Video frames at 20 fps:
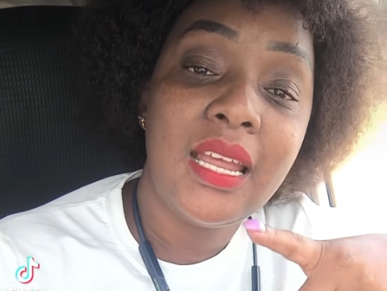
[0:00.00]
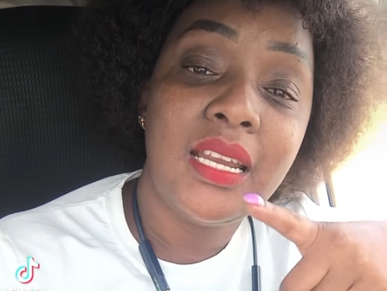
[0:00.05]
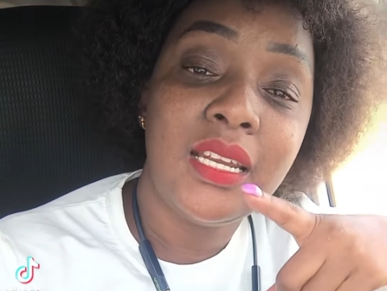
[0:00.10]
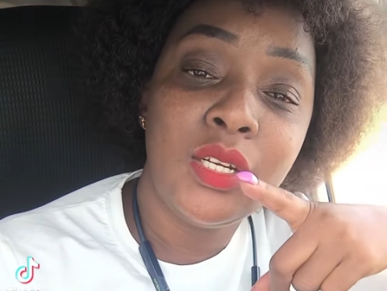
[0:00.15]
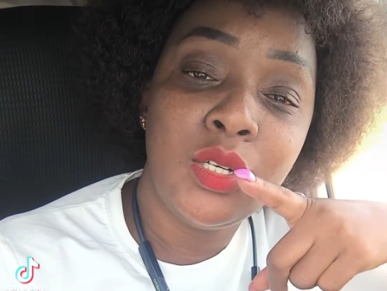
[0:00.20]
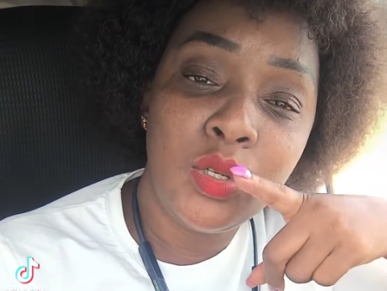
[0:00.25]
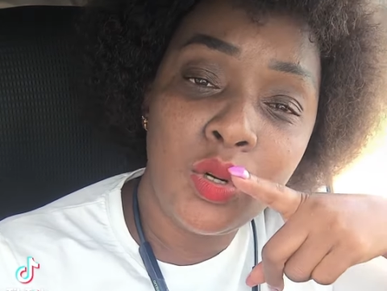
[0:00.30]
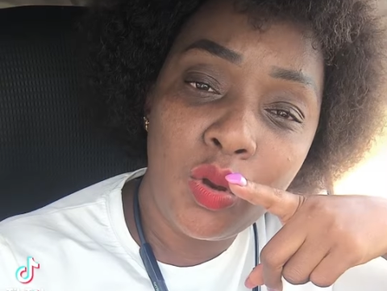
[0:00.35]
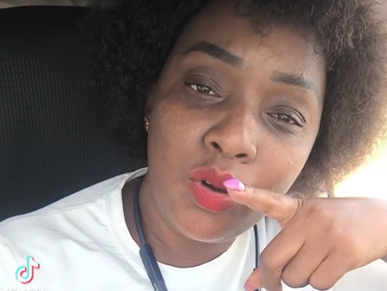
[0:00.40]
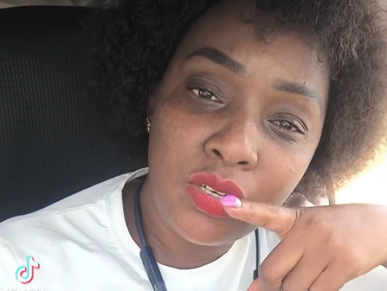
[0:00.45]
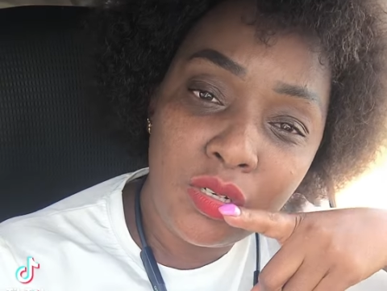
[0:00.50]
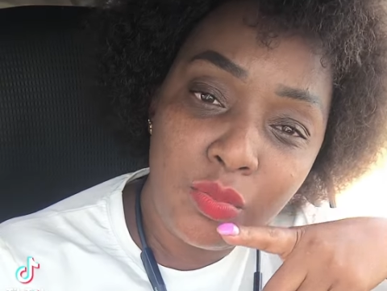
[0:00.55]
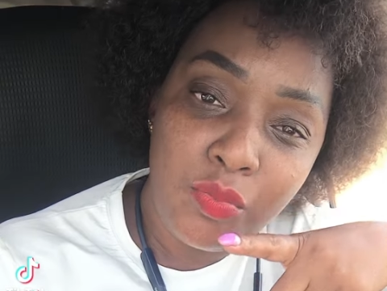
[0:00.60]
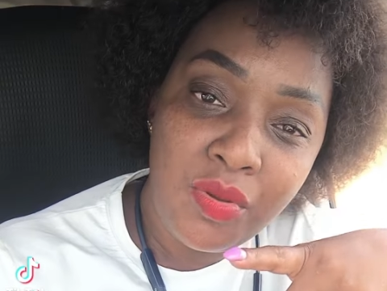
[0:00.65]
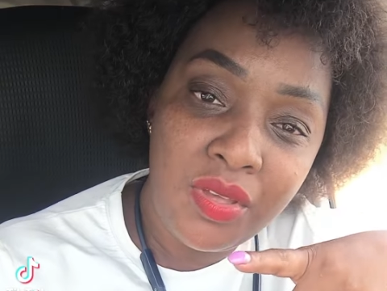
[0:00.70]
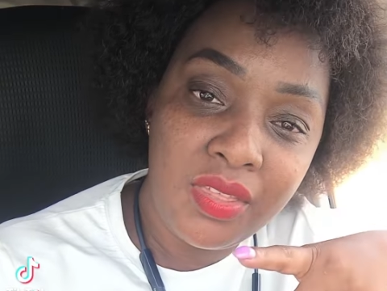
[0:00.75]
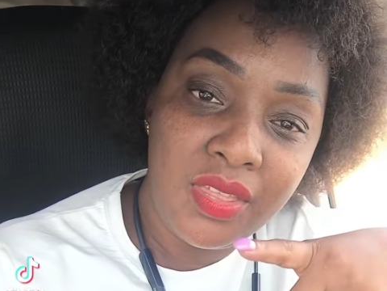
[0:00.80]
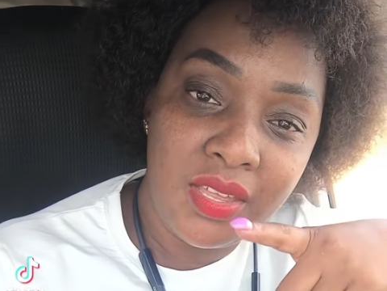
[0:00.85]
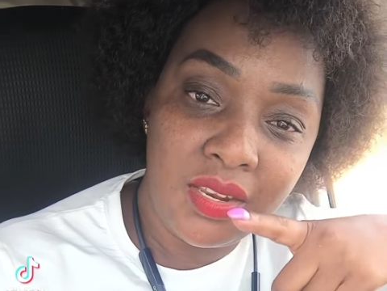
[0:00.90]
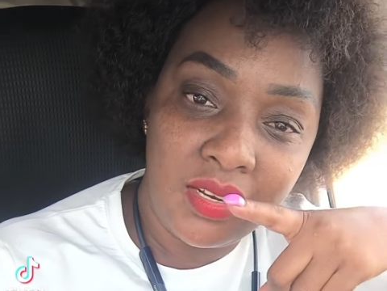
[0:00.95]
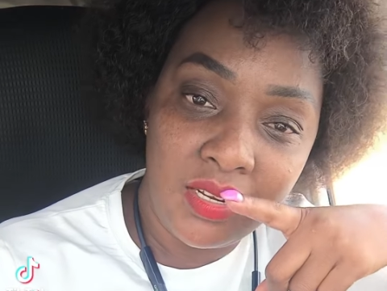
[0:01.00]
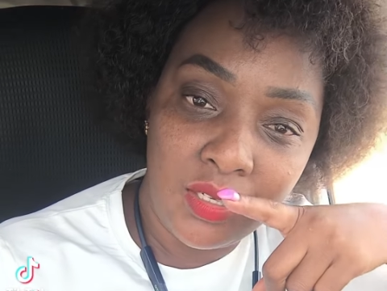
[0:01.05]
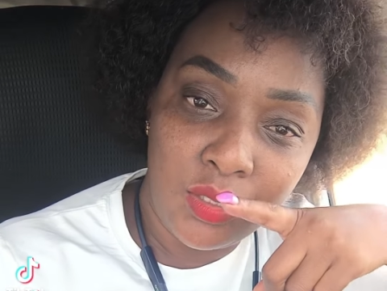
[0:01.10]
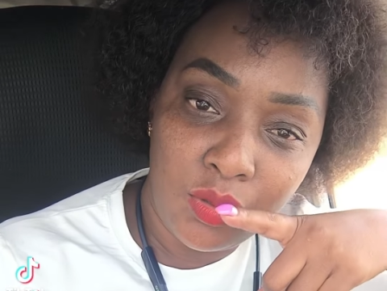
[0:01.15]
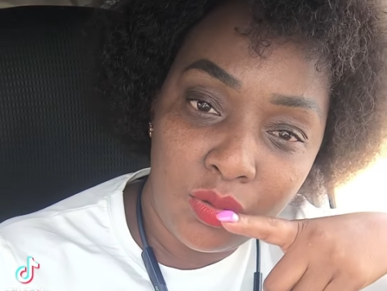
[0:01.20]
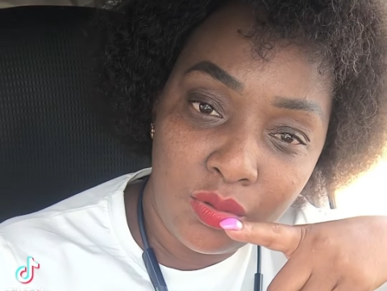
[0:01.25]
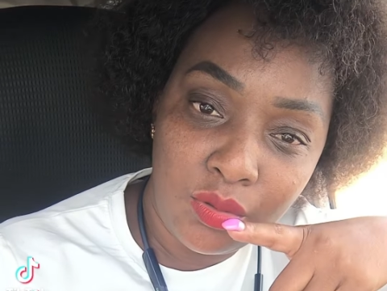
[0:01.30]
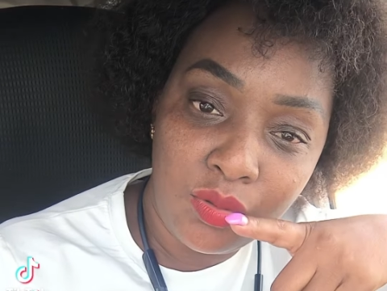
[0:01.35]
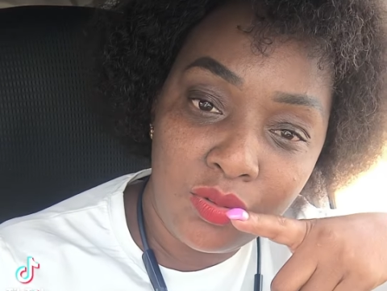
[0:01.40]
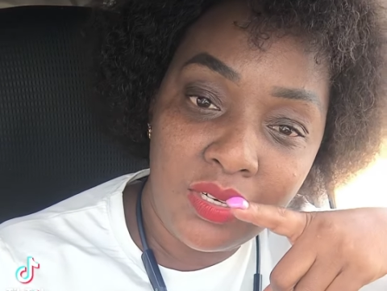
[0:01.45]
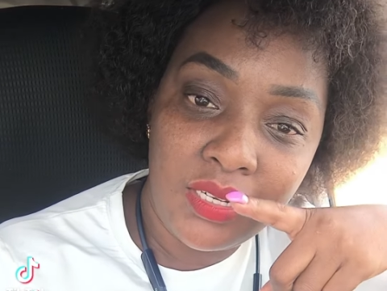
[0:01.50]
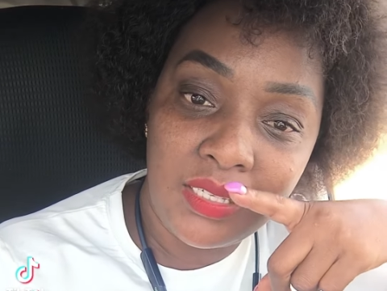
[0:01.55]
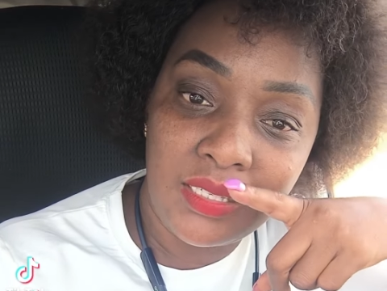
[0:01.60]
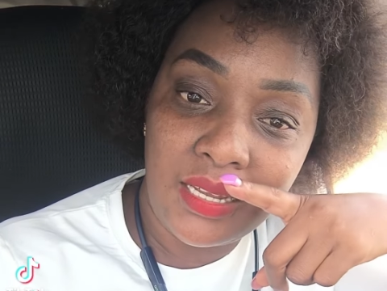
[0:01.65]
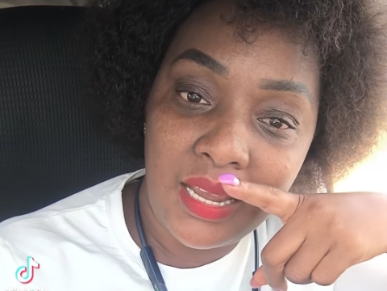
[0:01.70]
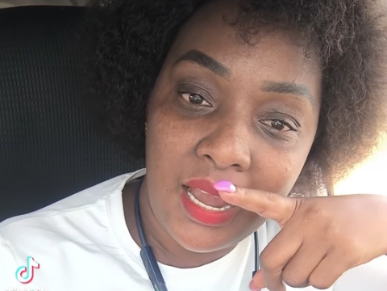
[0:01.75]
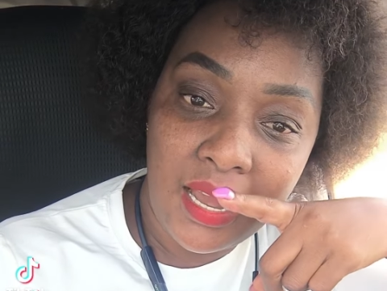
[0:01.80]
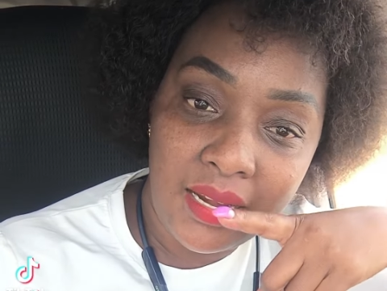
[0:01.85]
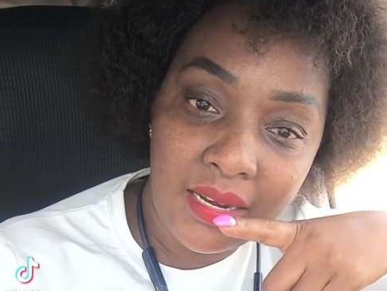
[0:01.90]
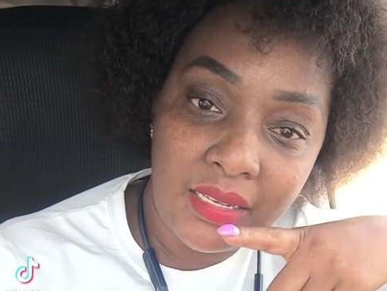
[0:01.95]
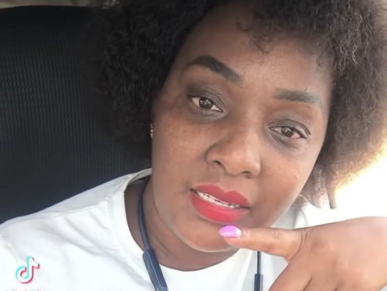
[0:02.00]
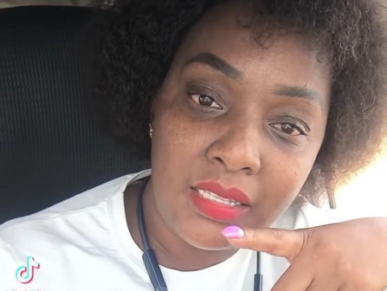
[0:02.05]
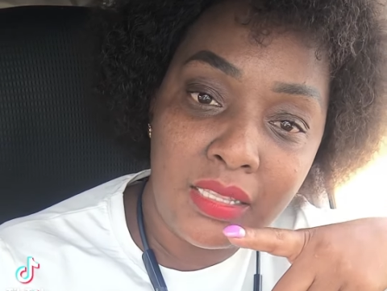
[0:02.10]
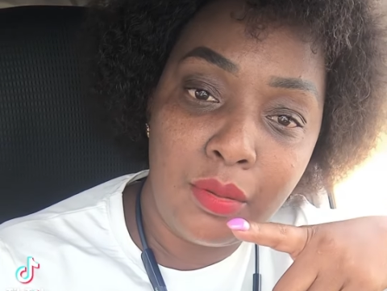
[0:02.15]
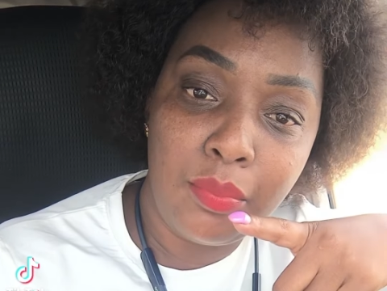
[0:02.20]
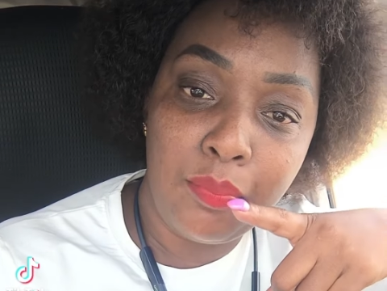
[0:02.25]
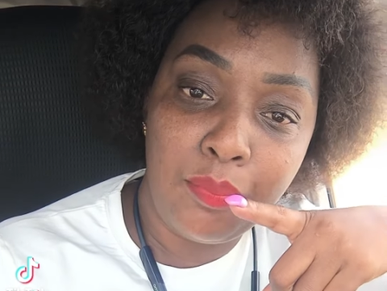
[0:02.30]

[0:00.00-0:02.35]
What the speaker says: don't be the reason to discourage the